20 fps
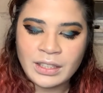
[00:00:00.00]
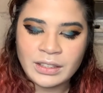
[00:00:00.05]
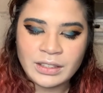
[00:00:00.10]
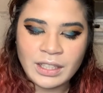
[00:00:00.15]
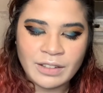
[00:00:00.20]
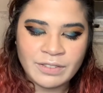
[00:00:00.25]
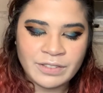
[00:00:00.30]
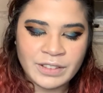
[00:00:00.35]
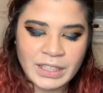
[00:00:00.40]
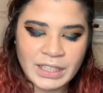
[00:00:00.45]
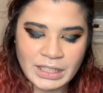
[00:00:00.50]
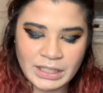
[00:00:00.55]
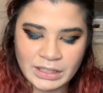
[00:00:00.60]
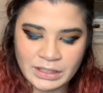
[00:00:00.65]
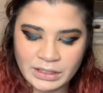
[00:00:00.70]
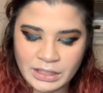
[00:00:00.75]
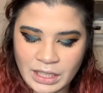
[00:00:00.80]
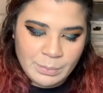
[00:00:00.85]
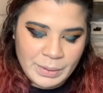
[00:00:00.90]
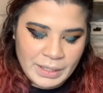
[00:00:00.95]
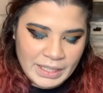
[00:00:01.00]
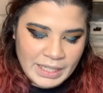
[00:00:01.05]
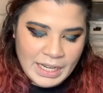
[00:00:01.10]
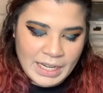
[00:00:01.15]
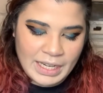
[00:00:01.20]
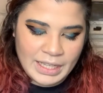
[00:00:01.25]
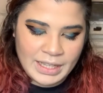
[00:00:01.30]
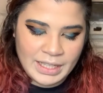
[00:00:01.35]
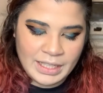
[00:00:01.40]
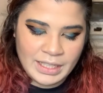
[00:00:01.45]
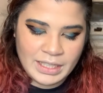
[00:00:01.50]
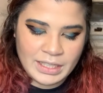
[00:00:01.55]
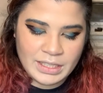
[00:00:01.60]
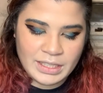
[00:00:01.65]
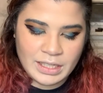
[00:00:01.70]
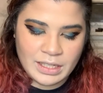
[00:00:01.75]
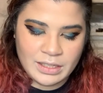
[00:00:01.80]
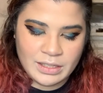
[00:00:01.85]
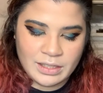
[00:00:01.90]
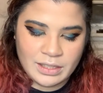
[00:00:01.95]
Love it. But again, I think it
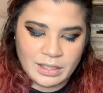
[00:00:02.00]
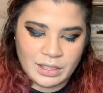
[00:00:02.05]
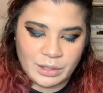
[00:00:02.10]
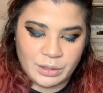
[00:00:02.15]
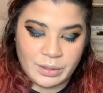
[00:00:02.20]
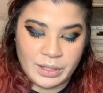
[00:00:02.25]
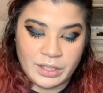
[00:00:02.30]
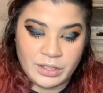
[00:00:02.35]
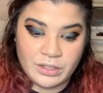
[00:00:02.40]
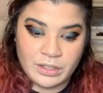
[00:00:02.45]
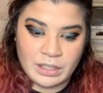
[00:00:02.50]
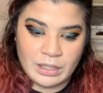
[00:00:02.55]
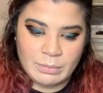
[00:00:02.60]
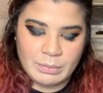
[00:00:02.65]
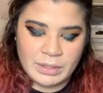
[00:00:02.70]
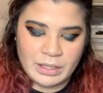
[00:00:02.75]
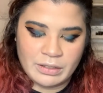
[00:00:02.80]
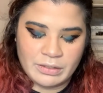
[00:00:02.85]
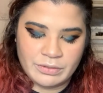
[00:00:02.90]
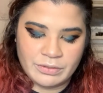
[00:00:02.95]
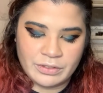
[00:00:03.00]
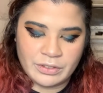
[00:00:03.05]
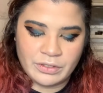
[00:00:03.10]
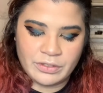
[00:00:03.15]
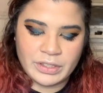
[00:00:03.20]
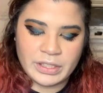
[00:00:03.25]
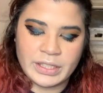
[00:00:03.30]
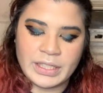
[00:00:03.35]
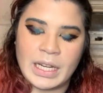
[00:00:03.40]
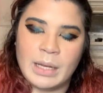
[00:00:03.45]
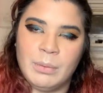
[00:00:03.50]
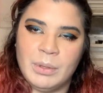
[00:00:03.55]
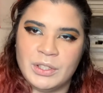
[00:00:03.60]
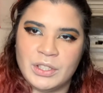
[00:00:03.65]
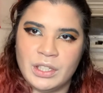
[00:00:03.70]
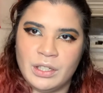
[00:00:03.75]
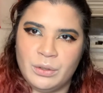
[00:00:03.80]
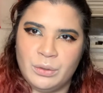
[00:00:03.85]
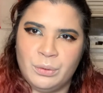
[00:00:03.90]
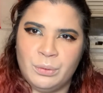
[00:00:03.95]
does a great job of
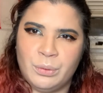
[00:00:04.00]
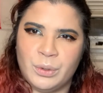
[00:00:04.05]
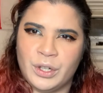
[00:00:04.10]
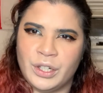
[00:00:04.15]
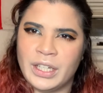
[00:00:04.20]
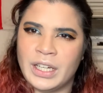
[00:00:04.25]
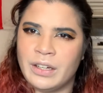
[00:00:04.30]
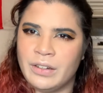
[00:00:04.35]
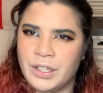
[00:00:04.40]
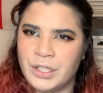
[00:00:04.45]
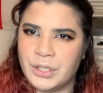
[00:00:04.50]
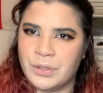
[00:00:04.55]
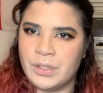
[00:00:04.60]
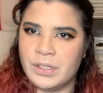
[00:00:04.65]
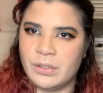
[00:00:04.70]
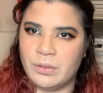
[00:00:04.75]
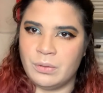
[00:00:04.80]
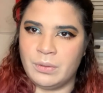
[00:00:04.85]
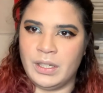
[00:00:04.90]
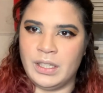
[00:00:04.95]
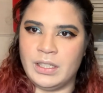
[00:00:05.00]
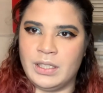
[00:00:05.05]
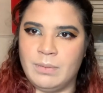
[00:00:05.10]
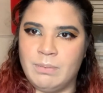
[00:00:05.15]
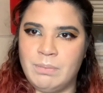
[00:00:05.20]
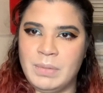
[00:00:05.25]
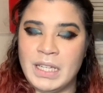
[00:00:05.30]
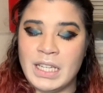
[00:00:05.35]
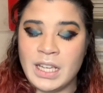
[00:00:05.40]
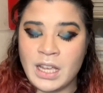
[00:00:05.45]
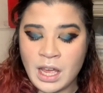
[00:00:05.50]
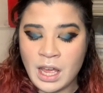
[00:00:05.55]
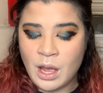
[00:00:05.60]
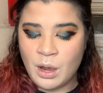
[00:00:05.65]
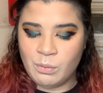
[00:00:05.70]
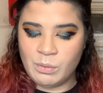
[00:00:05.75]
establishing who our character is going to be